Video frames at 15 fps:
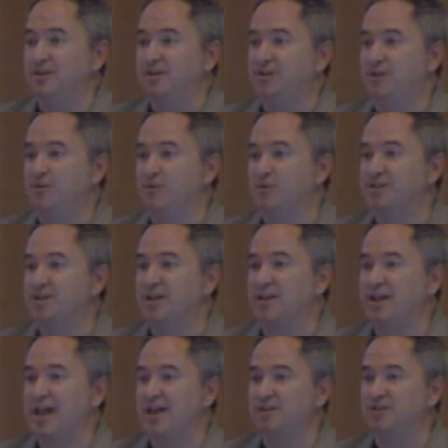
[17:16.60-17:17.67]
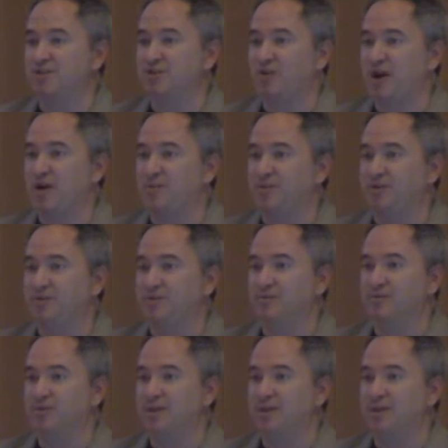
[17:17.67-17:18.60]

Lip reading: we suddenly had to scramble and